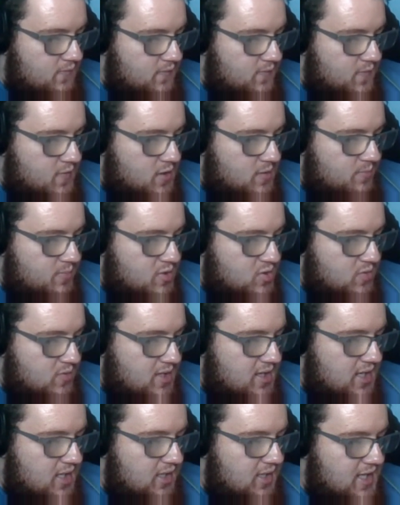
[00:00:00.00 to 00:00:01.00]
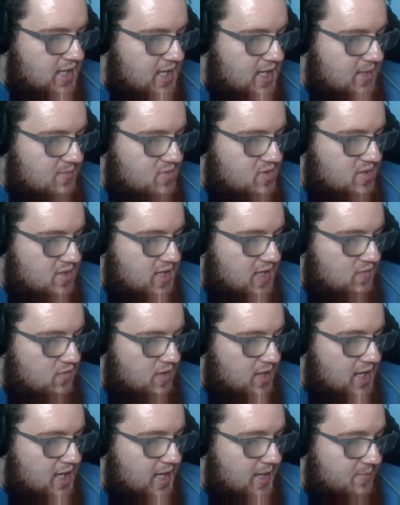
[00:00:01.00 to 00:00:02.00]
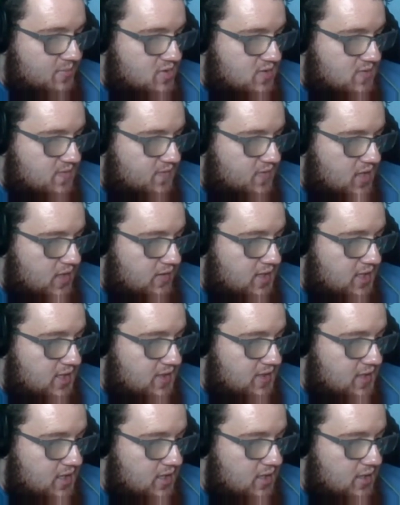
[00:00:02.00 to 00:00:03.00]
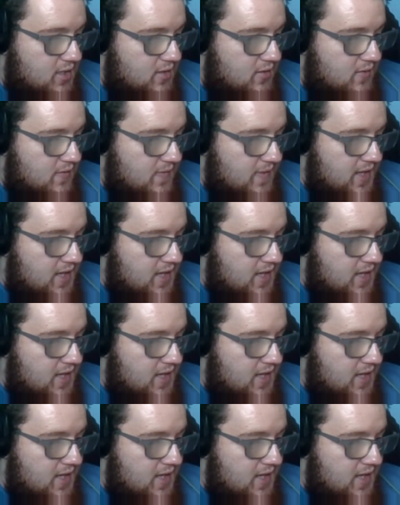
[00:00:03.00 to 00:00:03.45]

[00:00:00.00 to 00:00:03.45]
forth between games and other apps, following the